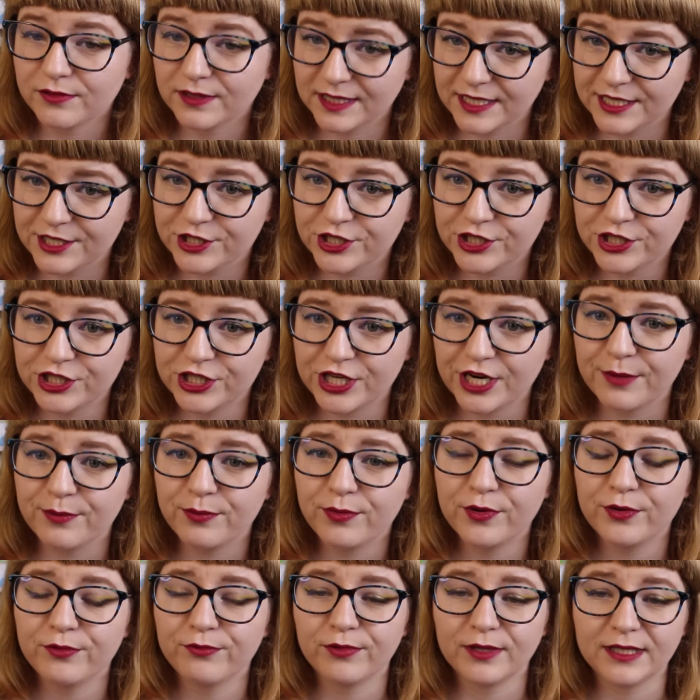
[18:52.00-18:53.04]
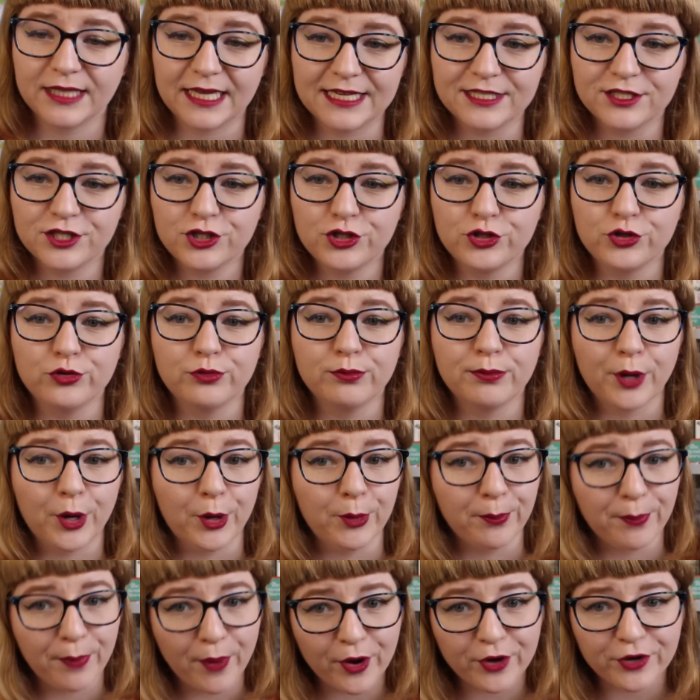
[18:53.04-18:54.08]
relationship relates to
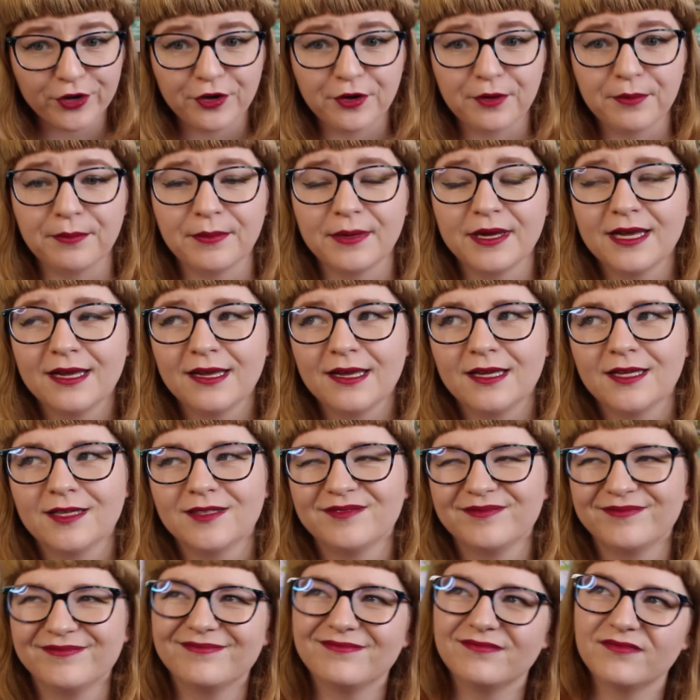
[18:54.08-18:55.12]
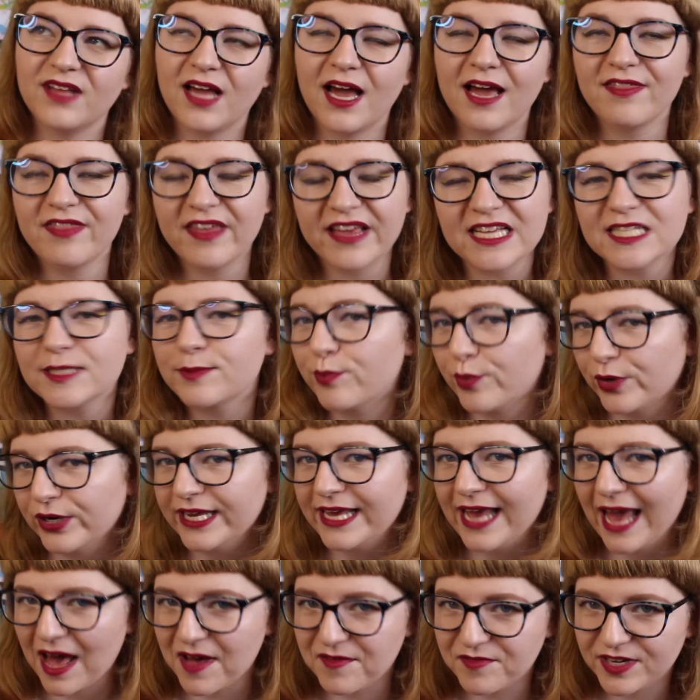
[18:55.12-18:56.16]
Bo Burnham, I think is
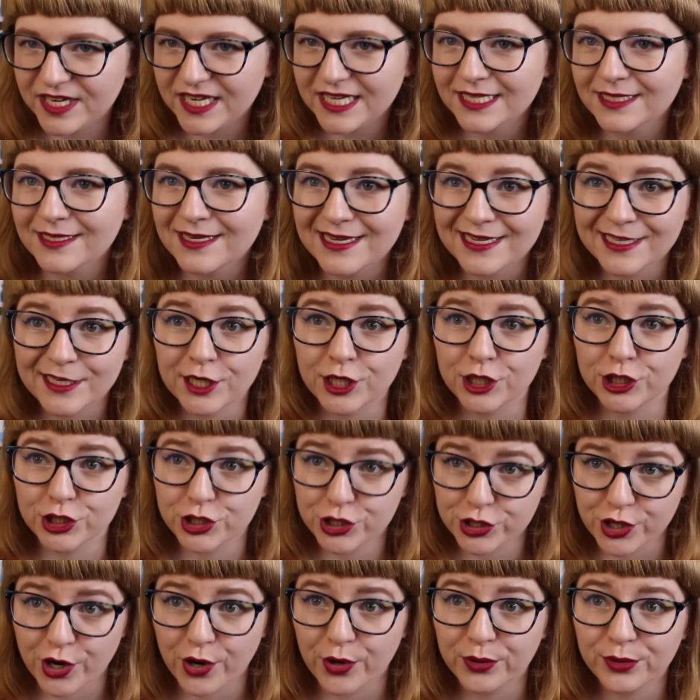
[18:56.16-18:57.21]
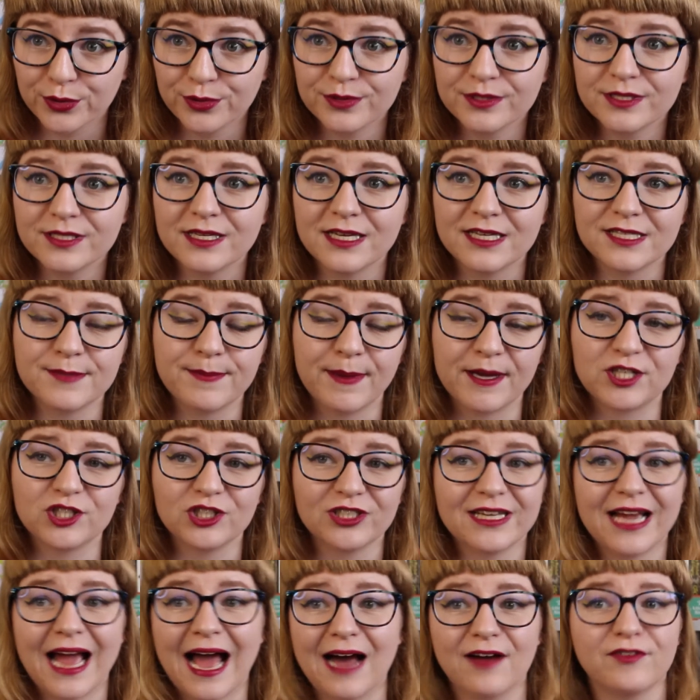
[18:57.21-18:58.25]
pretty evident in his shows,
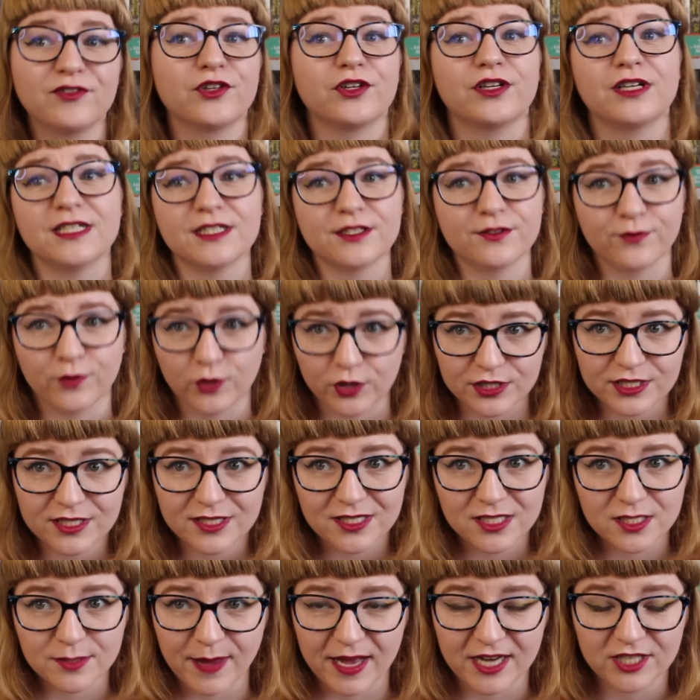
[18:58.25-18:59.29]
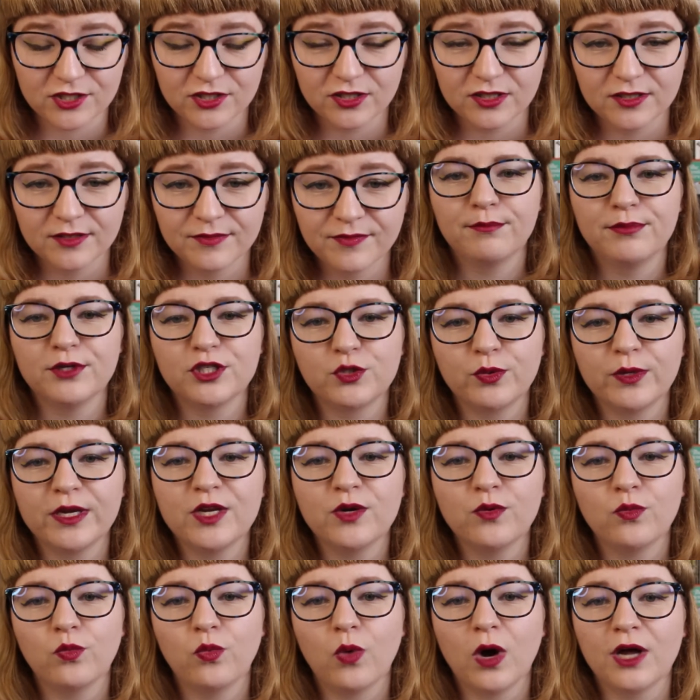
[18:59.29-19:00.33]
especially after his first special.
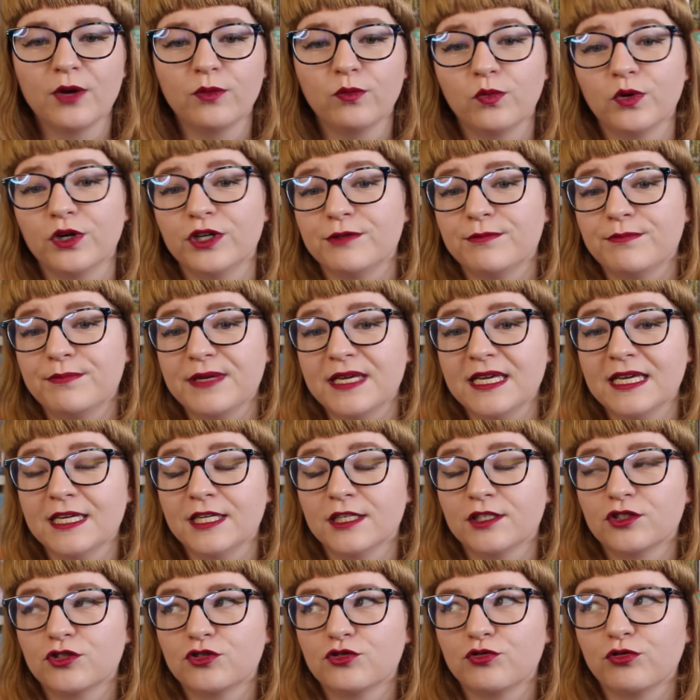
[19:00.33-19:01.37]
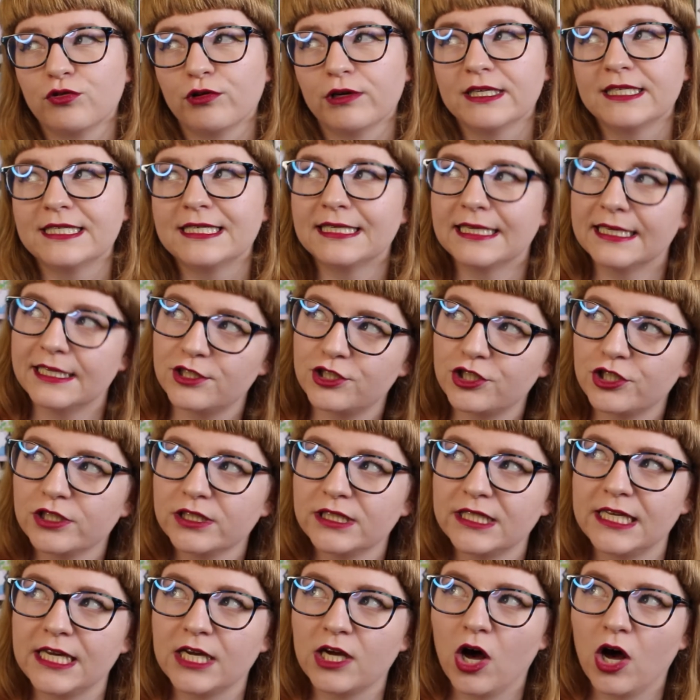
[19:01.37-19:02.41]
Between what would be traditionally